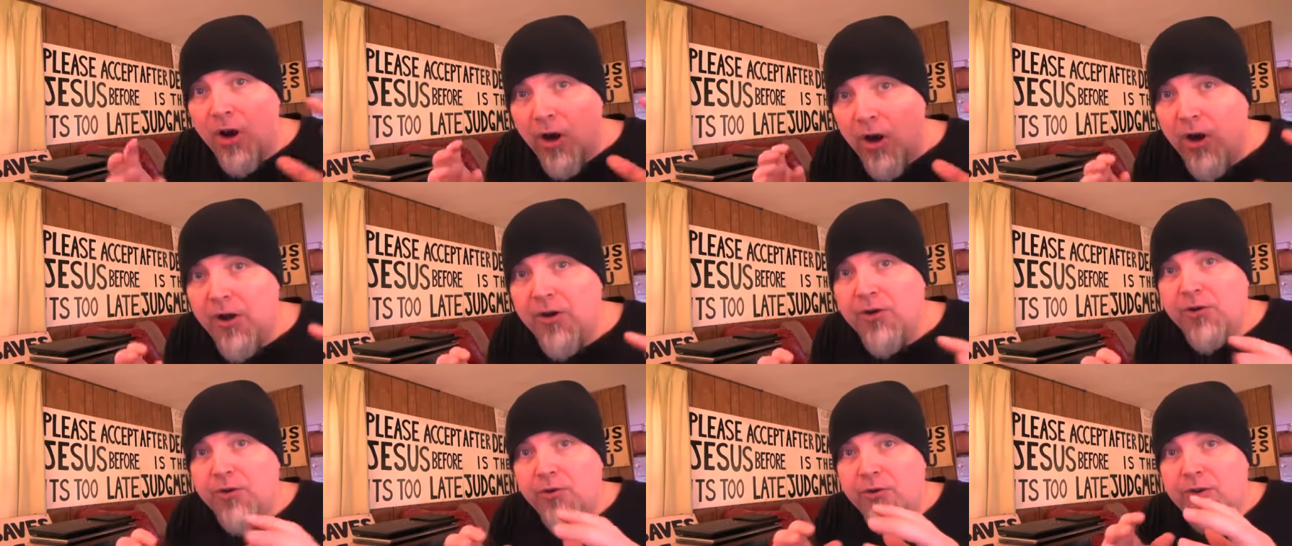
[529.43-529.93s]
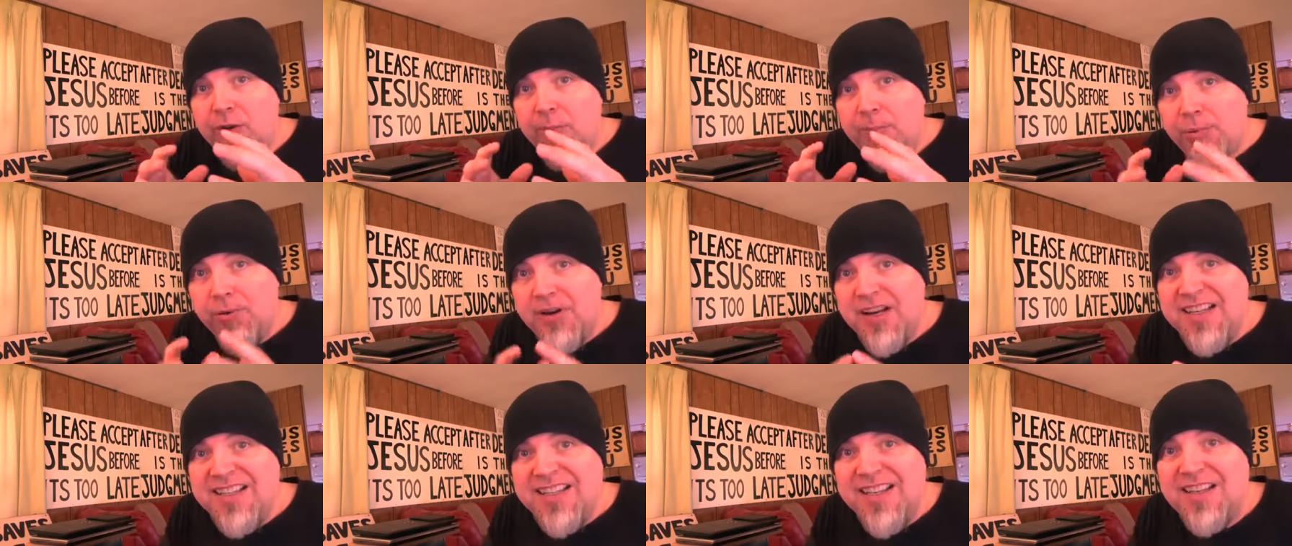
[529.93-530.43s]
under the
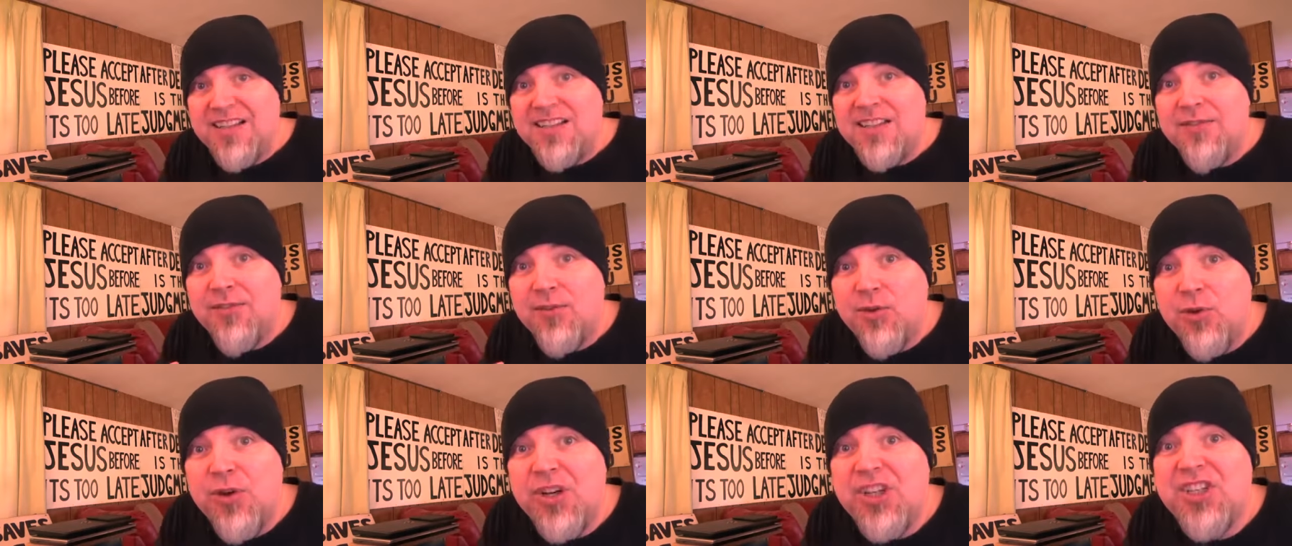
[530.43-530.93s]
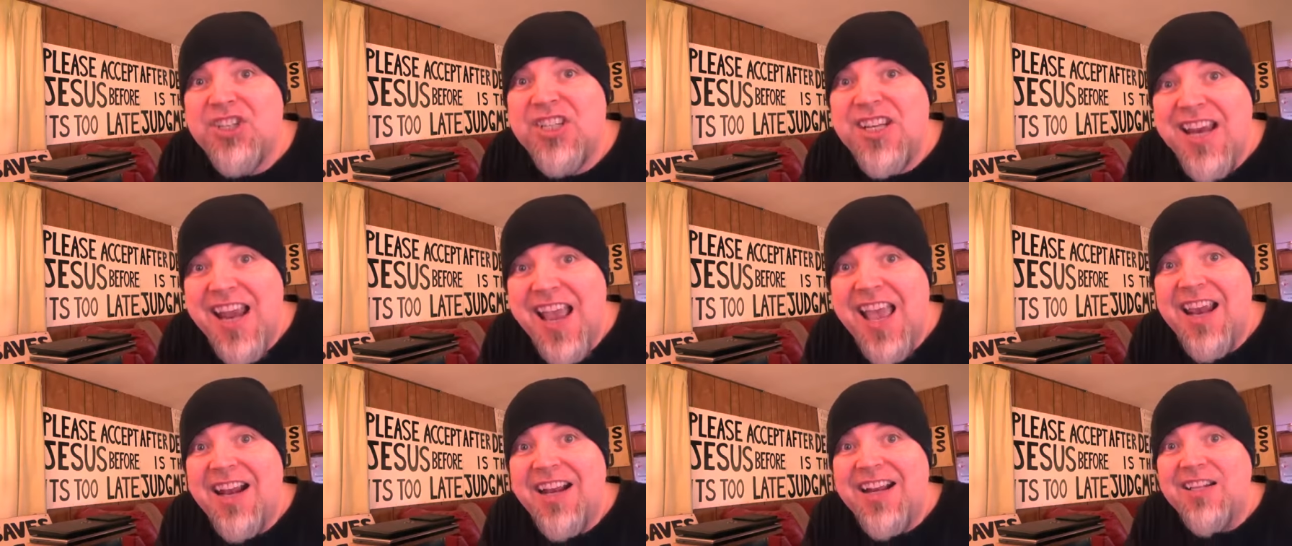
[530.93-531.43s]
pretense of
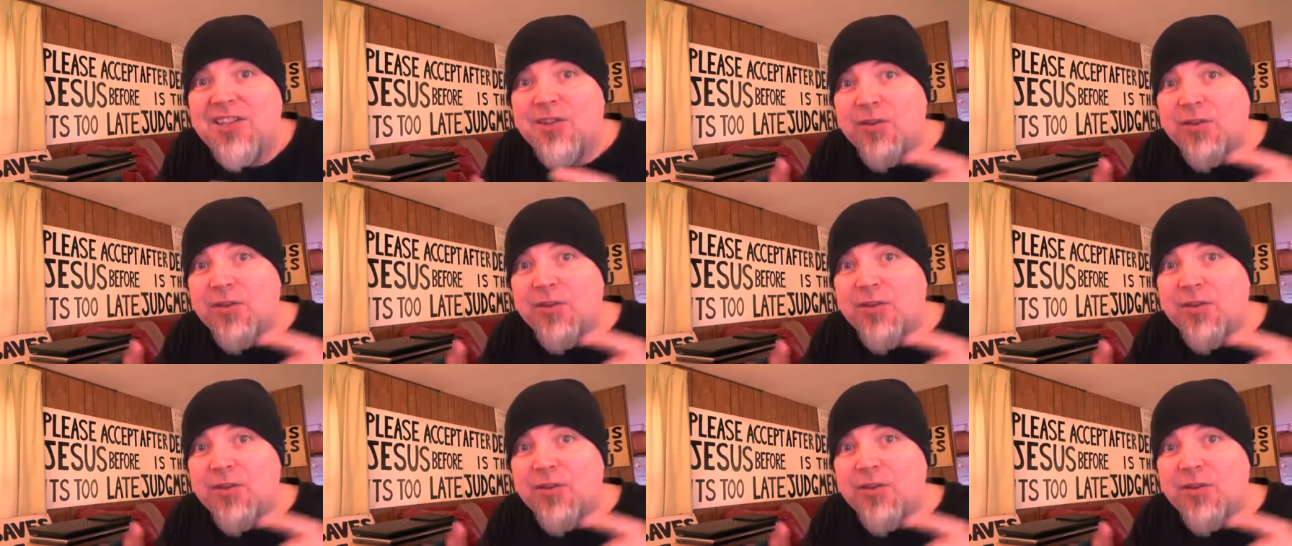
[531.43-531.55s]
Christianity.